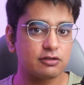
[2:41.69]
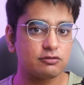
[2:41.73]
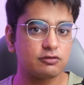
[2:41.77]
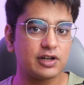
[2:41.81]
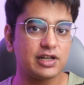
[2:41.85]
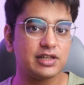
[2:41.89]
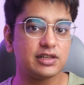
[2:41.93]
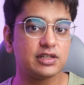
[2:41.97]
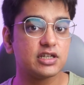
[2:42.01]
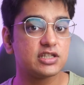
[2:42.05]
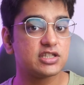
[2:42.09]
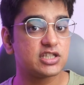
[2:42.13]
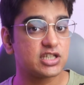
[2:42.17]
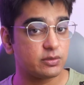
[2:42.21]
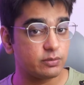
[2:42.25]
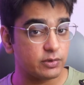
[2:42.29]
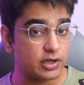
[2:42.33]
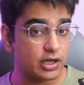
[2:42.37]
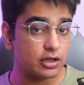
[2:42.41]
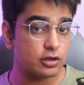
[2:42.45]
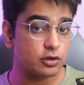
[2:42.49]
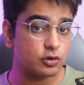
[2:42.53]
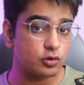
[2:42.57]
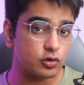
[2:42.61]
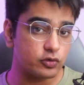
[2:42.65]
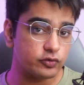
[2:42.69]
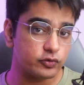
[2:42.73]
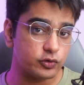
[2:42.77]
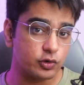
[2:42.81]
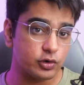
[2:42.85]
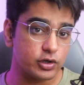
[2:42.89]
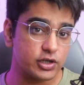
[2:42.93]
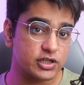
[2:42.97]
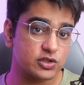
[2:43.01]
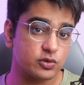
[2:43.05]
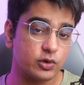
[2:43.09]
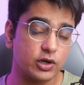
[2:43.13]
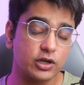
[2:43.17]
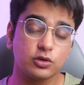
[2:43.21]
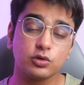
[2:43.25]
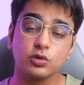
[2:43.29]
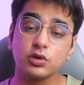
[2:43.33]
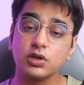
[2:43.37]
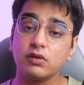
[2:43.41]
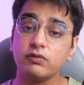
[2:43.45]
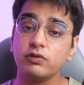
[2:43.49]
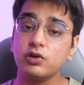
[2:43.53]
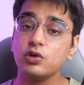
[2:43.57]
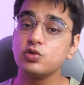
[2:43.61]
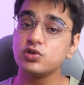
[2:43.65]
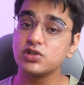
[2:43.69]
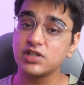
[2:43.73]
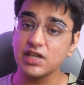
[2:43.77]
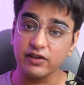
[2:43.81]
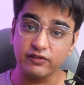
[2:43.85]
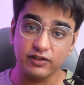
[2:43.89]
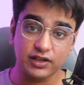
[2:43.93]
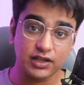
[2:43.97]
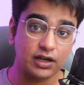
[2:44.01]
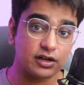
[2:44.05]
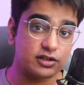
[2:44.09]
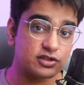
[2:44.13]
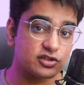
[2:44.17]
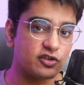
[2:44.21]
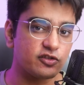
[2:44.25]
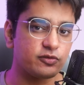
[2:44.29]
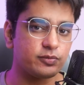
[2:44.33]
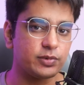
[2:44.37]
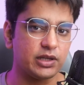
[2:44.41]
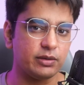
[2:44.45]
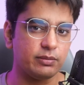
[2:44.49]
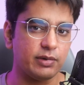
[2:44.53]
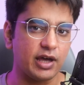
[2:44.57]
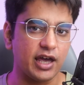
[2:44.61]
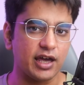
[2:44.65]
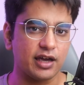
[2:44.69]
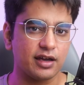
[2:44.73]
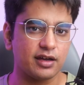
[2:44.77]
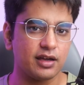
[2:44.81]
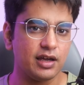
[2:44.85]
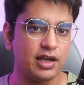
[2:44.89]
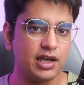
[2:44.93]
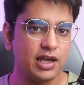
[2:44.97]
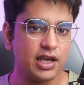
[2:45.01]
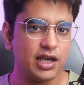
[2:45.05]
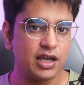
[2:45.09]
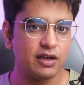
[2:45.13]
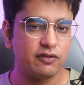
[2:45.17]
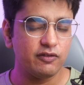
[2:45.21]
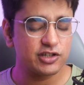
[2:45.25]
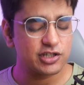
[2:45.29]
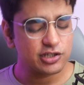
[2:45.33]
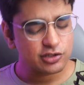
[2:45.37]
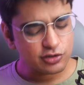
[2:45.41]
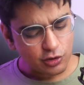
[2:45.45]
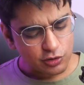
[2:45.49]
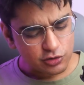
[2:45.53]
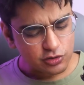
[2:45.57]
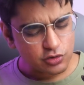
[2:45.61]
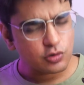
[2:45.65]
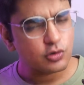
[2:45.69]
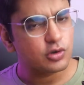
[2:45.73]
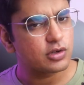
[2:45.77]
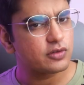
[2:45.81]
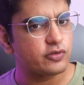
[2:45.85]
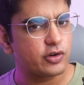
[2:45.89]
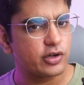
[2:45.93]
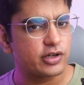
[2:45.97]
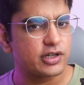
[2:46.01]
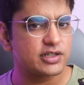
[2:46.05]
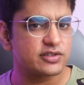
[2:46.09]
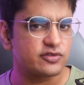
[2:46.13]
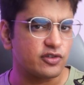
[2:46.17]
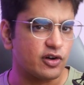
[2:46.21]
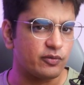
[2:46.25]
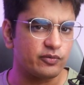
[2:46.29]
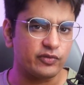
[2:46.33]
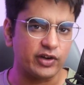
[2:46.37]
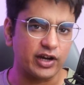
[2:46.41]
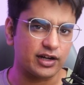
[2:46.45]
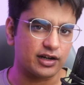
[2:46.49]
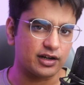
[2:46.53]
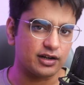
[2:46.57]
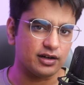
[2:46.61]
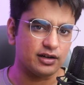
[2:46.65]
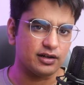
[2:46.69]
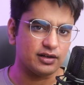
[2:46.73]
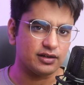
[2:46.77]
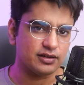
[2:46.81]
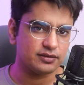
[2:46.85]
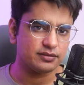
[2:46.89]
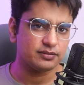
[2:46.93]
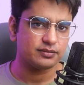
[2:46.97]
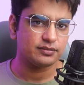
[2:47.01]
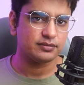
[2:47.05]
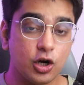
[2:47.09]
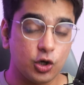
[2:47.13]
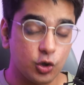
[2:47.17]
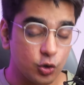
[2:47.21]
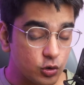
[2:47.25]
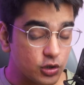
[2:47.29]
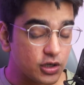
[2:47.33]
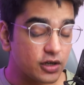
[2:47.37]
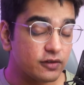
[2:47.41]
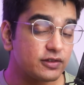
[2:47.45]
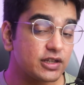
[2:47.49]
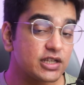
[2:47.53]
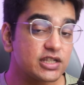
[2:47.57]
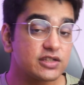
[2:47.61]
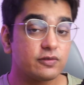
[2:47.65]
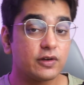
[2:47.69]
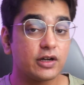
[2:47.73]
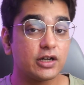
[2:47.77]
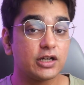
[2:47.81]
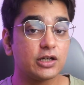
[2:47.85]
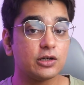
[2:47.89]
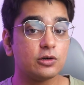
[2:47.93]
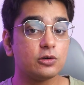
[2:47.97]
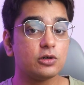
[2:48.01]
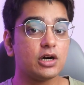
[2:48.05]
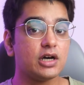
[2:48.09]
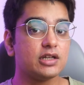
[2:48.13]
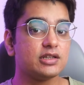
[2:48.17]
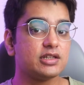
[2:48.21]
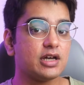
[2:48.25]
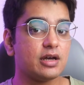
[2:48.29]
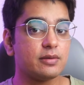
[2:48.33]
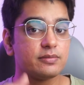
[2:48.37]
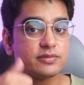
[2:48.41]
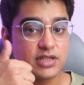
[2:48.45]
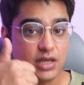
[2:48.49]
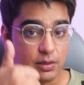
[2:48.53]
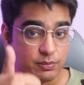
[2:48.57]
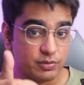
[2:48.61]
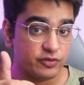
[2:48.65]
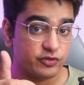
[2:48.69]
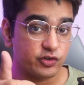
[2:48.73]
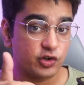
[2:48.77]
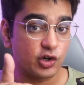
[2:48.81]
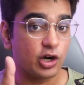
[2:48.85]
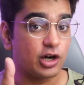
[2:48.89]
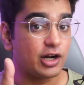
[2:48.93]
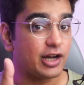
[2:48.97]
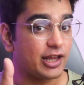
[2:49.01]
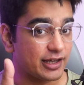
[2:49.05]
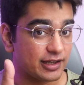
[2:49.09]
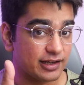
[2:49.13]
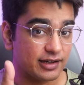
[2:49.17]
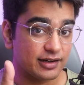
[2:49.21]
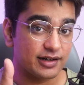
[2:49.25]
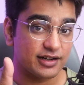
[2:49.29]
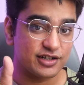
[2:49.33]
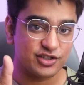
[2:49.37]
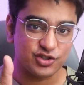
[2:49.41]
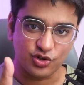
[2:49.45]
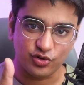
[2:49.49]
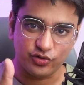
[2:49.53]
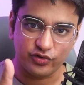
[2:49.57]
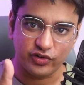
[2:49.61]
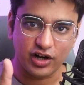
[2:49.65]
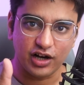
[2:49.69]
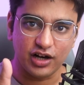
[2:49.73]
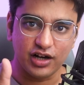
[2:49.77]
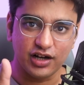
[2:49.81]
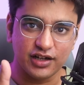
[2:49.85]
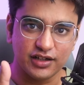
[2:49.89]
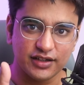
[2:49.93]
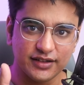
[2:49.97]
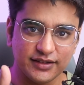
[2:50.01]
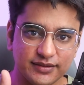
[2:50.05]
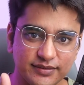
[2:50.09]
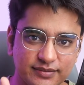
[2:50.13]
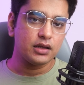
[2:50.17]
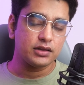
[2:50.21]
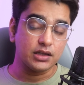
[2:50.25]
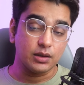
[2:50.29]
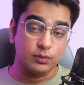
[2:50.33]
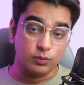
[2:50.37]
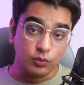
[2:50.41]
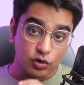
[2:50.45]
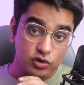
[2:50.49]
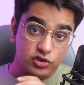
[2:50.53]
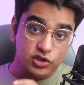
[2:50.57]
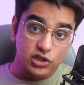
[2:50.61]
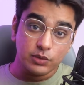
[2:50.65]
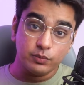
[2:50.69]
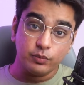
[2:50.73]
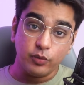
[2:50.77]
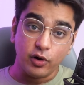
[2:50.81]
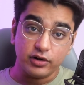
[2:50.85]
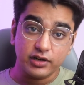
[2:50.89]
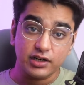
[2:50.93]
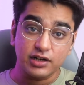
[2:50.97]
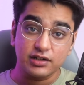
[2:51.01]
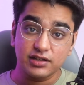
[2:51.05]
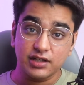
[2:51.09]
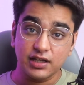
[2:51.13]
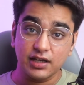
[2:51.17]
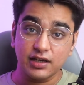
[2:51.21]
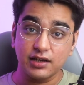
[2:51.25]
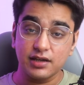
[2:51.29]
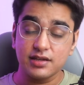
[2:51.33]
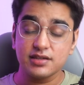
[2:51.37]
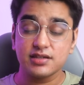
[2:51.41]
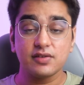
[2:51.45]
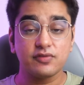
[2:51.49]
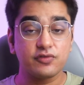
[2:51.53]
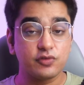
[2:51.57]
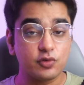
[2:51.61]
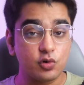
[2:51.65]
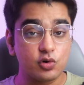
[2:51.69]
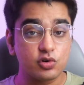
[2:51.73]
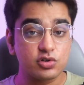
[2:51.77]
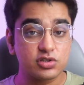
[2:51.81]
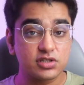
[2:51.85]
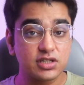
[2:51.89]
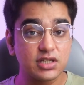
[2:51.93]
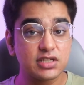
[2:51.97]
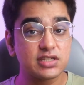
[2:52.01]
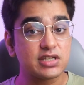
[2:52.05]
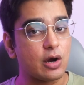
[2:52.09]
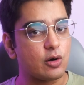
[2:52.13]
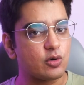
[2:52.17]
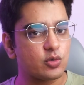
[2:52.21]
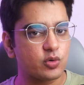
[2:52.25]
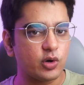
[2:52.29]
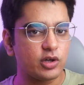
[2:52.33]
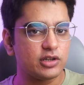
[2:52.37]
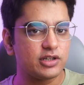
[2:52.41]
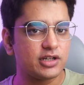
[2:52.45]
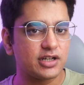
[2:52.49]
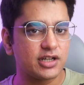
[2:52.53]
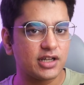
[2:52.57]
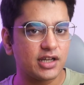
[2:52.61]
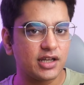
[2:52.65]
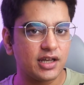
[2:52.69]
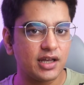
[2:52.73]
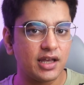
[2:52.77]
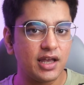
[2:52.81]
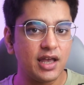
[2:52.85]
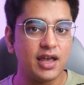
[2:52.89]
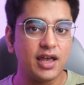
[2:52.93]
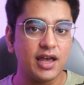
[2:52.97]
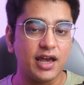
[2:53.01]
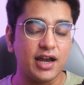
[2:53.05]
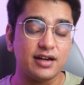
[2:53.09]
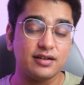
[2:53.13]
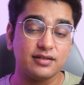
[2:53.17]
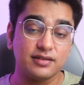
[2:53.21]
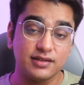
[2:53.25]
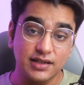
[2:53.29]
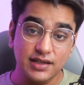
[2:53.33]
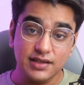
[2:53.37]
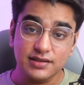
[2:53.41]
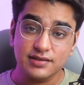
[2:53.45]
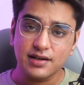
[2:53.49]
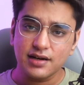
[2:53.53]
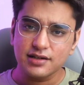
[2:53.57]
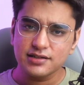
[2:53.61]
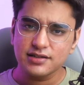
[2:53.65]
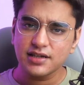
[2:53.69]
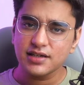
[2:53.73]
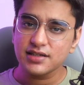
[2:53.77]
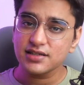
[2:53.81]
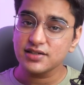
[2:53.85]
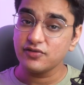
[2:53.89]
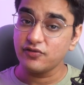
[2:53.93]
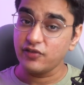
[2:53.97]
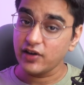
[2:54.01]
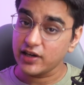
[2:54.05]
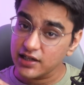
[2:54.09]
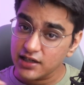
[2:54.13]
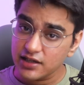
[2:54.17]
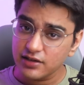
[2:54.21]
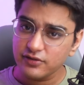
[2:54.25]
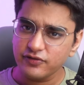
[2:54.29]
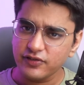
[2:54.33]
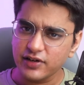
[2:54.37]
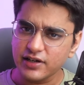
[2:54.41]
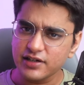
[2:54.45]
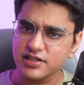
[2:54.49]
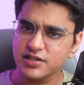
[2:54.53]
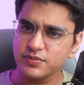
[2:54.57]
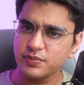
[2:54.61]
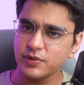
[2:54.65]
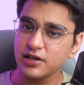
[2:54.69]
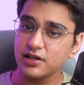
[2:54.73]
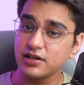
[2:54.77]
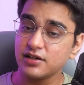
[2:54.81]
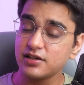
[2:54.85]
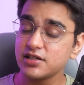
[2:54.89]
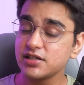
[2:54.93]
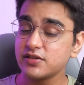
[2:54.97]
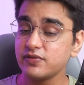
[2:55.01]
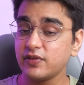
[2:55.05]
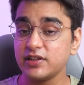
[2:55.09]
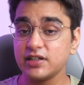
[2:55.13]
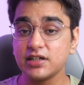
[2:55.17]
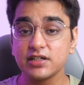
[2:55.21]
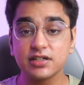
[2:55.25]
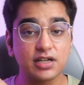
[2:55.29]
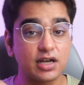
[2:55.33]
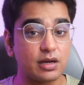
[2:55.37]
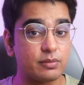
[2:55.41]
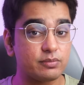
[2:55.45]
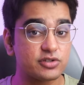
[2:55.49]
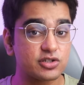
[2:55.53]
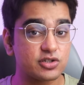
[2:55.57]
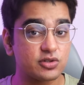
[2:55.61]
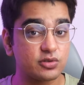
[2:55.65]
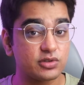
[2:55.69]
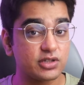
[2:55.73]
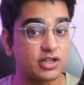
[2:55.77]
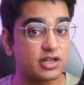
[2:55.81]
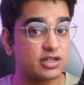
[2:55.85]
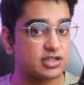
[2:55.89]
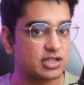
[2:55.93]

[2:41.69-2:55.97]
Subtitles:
while the JBL Go 4 is going to give you 7 hours of playback, which is also good for its form factor. Do give this video a thumbs up if you are liking it so far. The most important thing is of course the sound quality, and these are just very different speakers when it comes to their